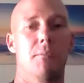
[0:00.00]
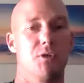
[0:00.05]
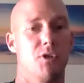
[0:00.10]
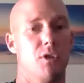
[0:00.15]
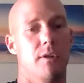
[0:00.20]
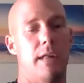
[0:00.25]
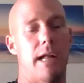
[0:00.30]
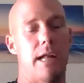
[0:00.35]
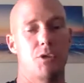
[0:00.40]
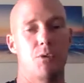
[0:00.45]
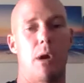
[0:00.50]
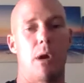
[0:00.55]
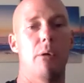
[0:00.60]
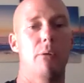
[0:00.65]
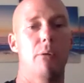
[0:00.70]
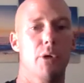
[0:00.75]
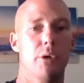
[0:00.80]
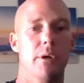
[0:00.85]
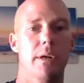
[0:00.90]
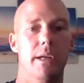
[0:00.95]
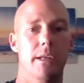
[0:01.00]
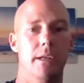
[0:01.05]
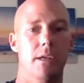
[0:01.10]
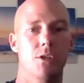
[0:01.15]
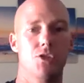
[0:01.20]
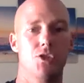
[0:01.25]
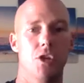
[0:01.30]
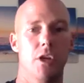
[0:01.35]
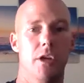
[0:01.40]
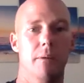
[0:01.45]
So that's why we're doing it in a
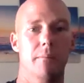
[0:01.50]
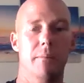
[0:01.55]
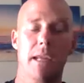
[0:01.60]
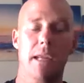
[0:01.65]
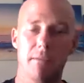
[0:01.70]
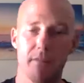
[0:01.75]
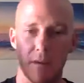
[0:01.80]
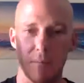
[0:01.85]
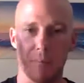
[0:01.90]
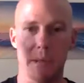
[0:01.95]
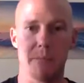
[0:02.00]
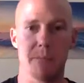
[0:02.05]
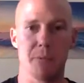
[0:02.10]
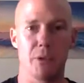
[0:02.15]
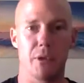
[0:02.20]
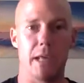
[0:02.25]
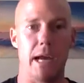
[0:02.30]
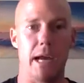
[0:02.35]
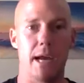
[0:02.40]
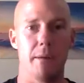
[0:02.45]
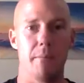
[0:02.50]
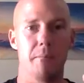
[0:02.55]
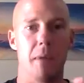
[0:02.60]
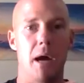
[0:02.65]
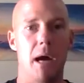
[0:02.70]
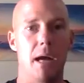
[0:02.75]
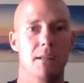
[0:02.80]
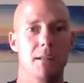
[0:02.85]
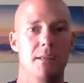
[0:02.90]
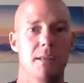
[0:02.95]
gym, giving people that
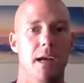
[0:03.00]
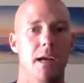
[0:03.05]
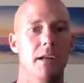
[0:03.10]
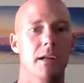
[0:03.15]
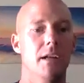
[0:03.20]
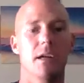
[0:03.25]
mindset.